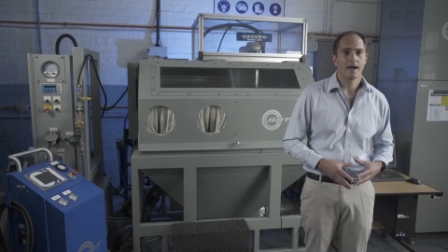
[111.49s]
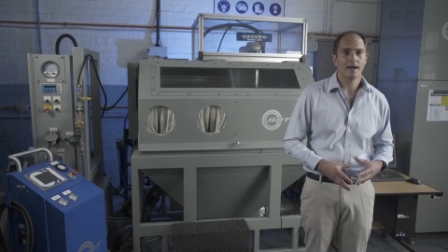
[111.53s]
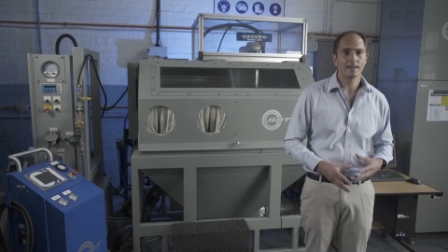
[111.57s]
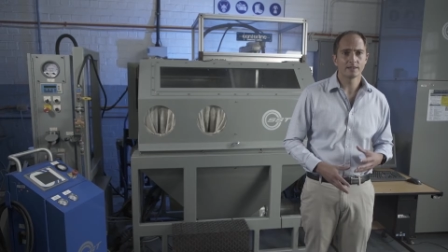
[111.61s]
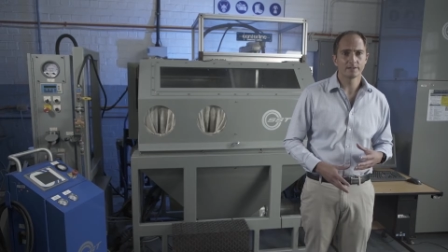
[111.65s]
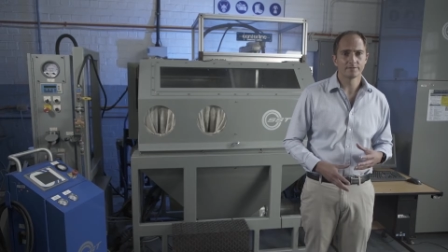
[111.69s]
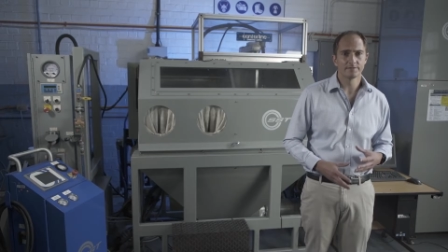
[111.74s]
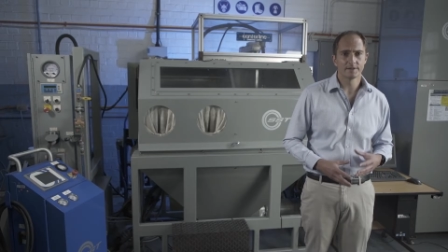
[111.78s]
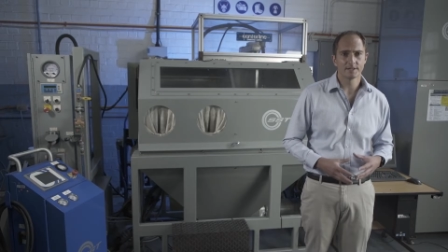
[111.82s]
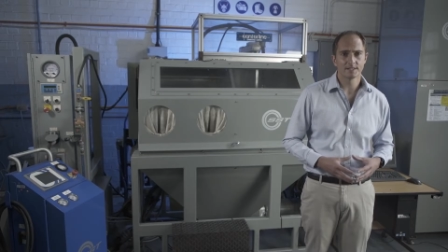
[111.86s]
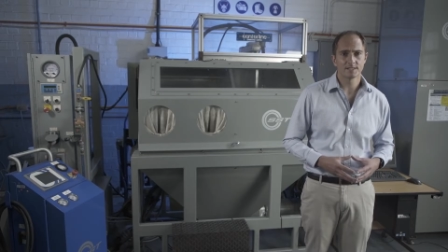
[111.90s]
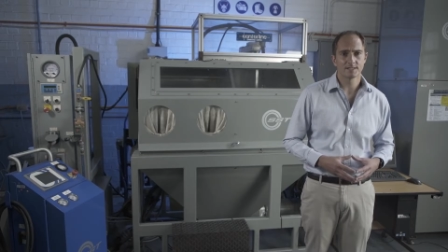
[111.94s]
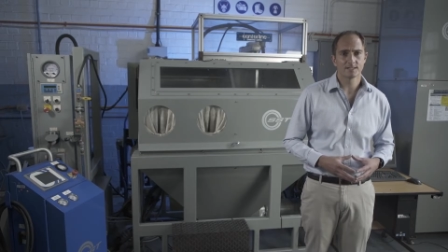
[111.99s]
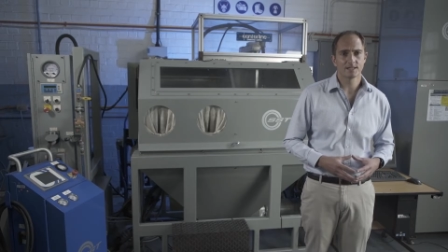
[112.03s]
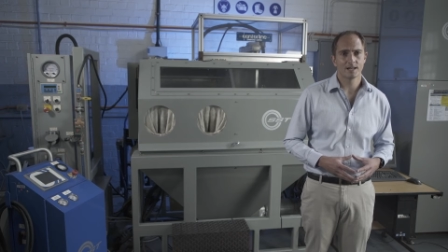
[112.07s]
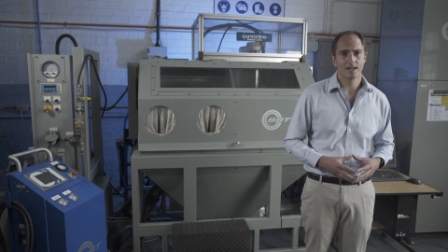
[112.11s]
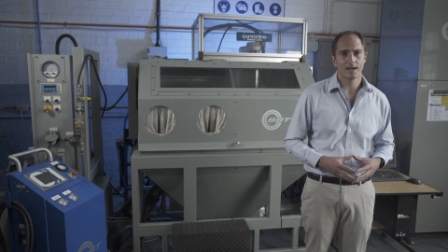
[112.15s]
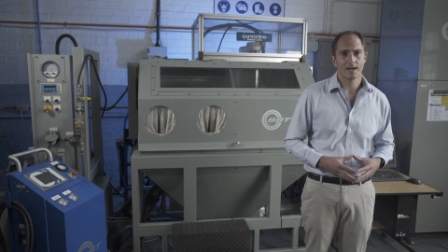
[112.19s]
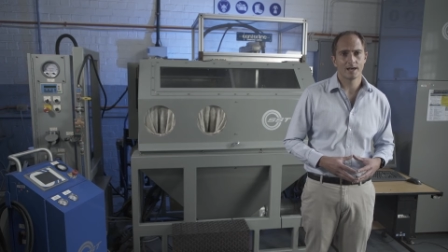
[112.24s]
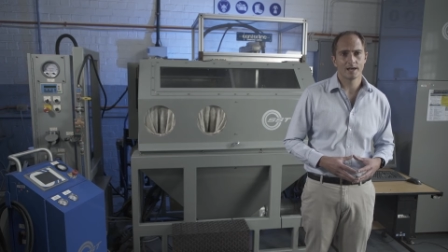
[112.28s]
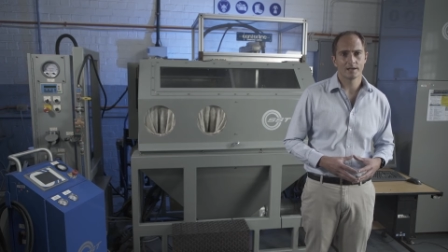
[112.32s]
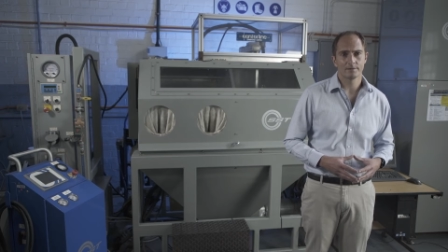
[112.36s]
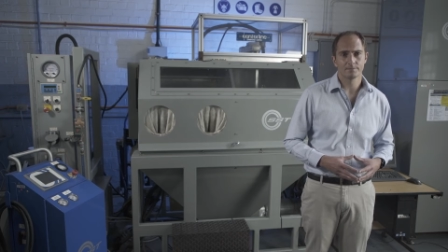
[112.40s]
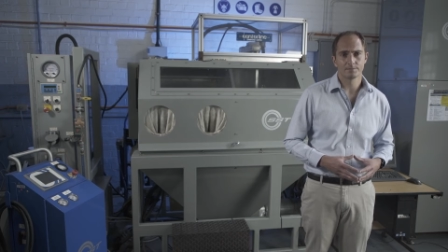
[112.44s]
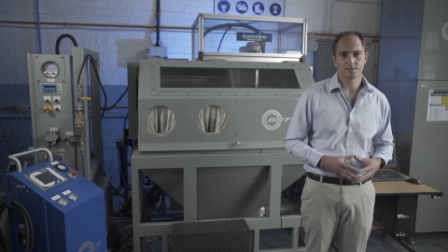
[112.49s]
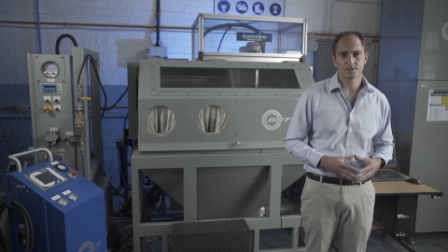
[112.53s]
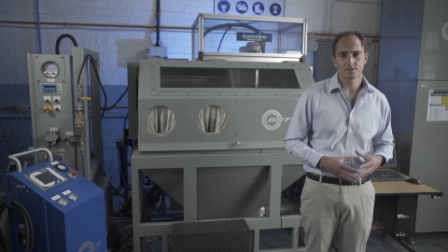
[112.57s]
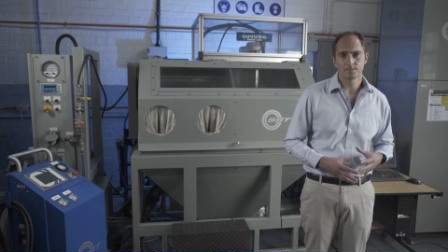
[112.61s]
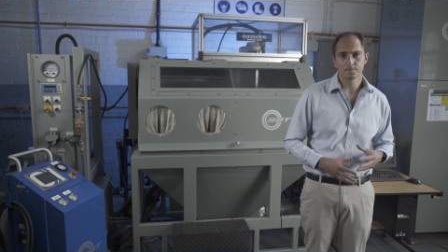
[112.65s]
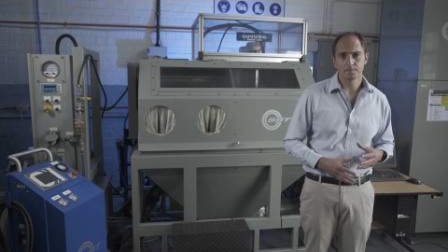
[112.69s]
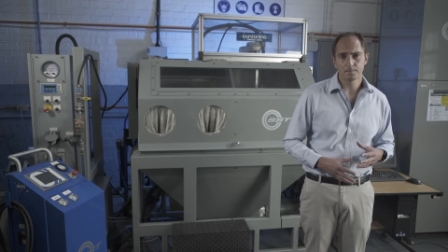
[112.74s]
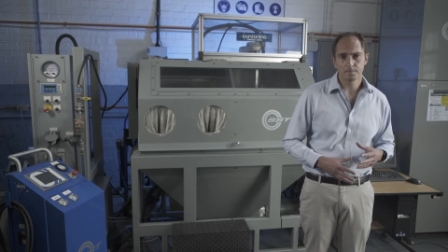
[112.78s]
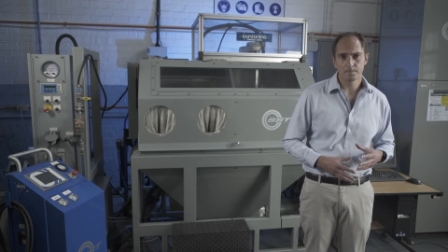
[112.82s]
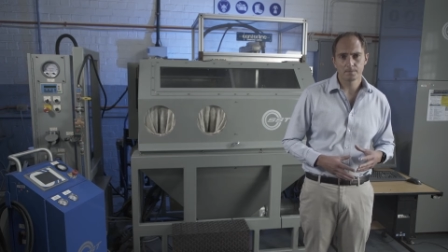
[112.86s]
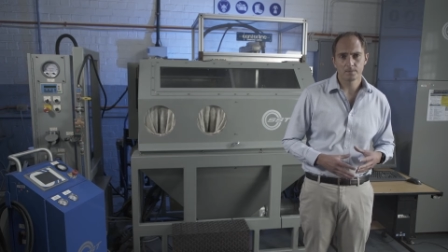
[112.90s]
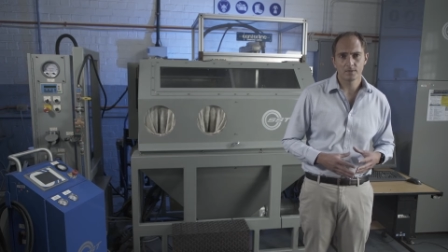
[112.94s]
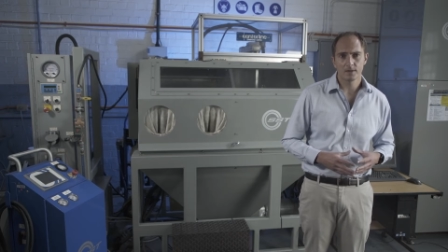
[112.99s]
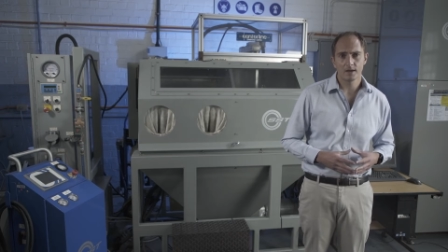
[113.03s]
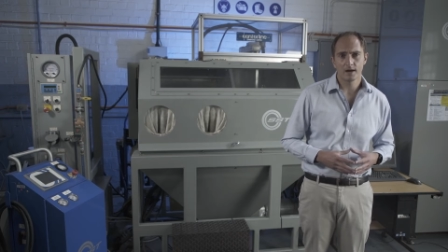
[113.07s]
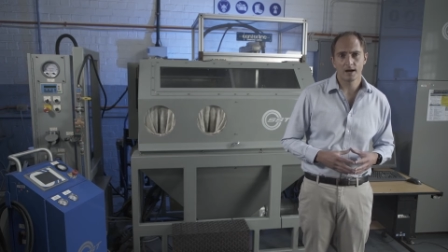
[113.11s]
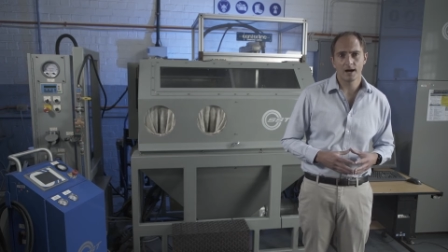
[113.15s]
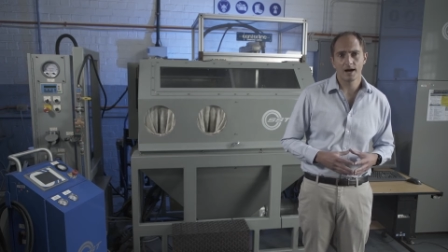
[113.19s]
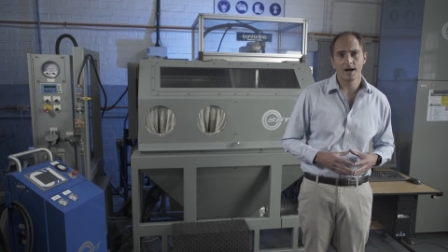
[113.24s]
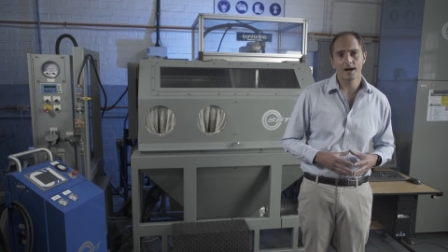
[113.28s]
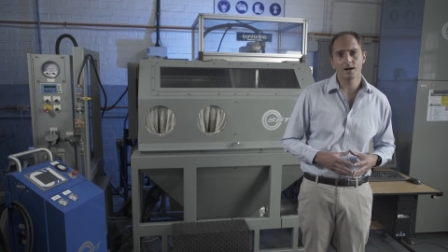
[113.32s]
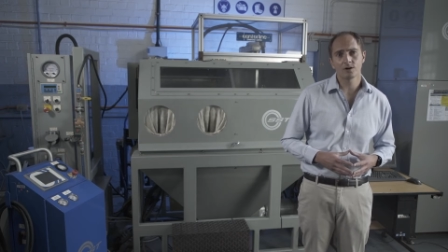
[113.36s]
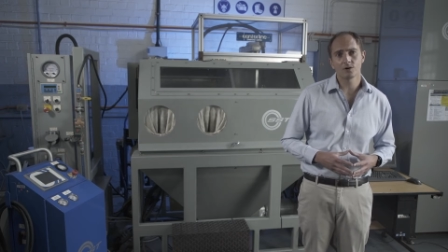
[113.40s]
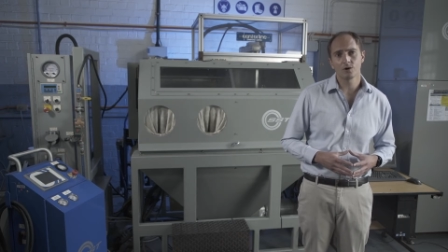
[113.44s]
At the WITS labs,
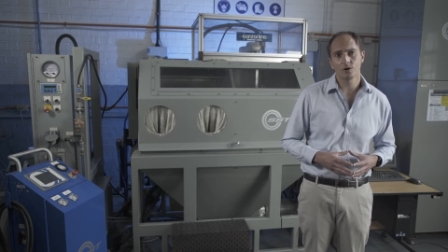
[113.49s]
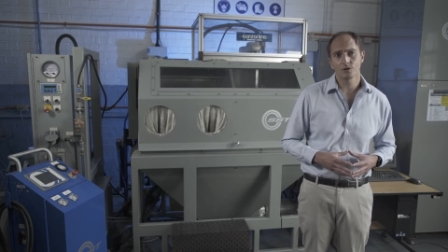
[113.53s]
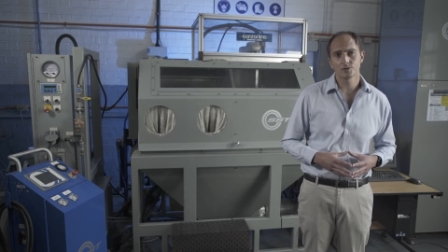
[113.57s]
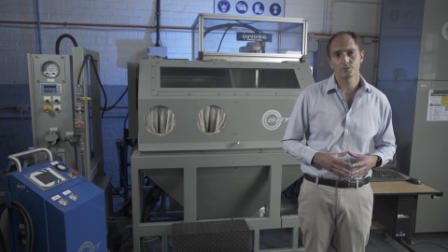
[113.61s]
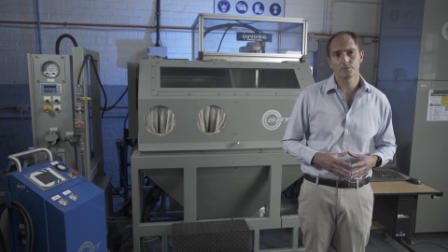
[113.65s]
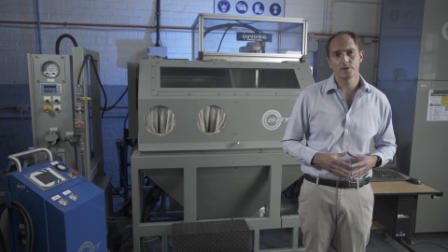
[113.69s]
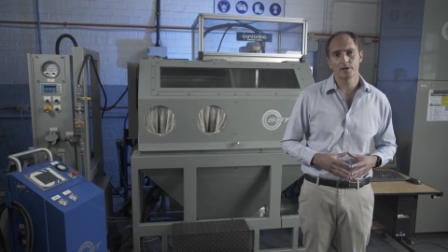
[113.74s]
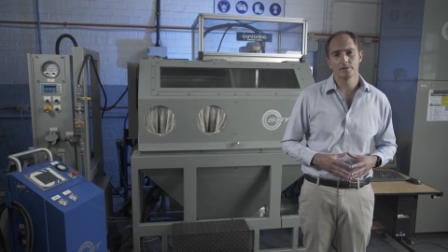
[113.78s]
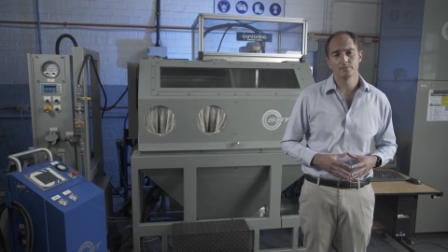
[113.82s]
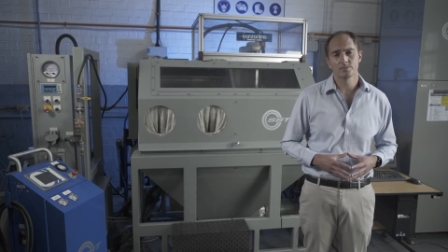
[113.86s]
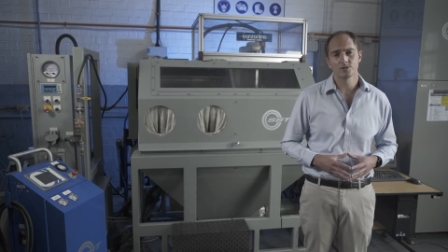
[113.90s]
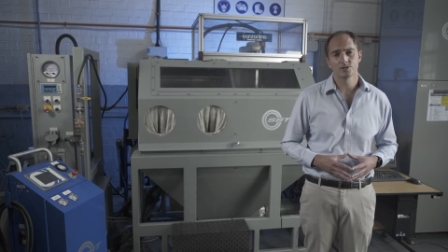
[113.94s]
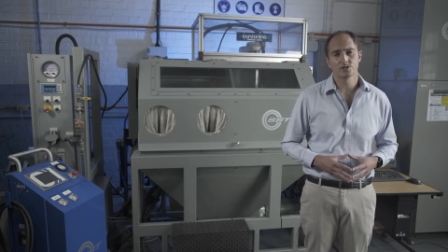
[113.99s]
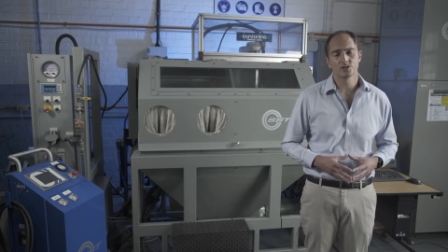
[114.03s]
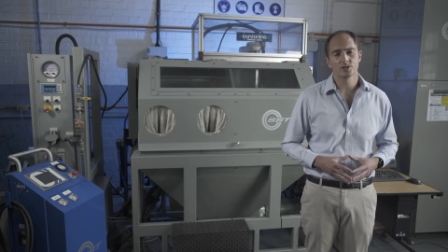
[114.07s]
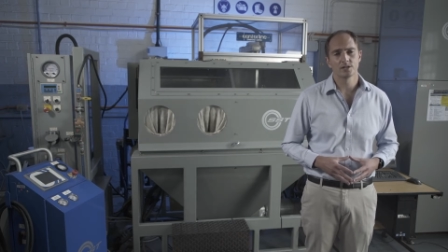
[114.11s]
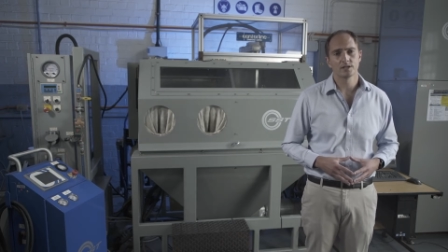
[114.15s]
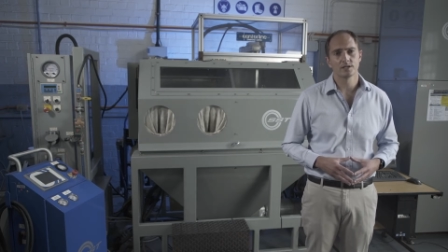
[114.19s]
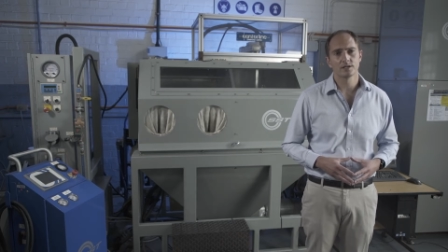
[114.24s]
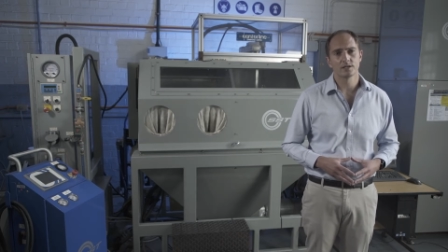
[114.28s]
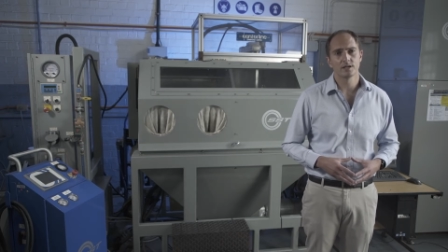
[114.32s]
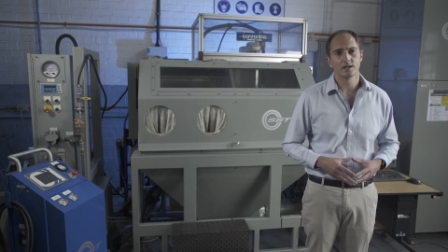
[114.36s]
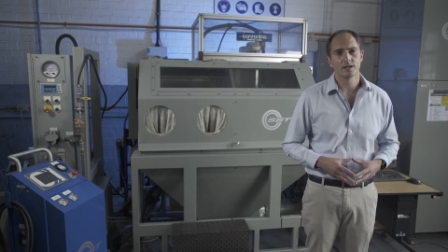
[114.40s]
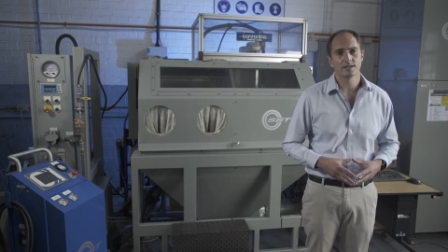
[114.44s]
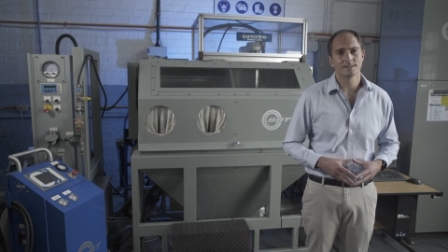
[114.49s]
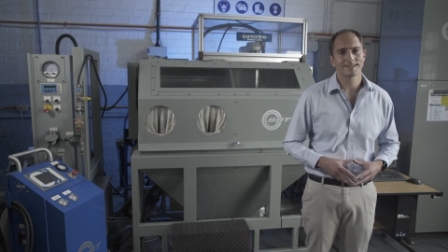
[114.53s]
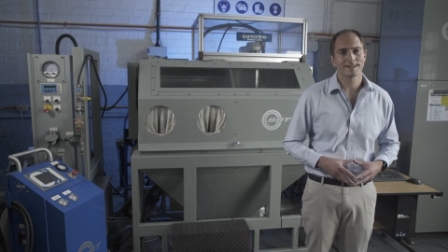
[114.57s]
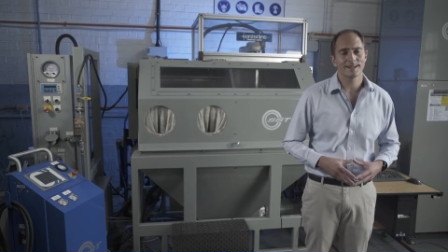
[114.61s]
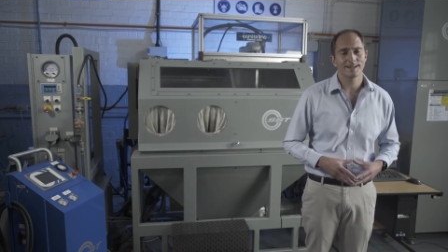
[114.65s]
our cold spray machine is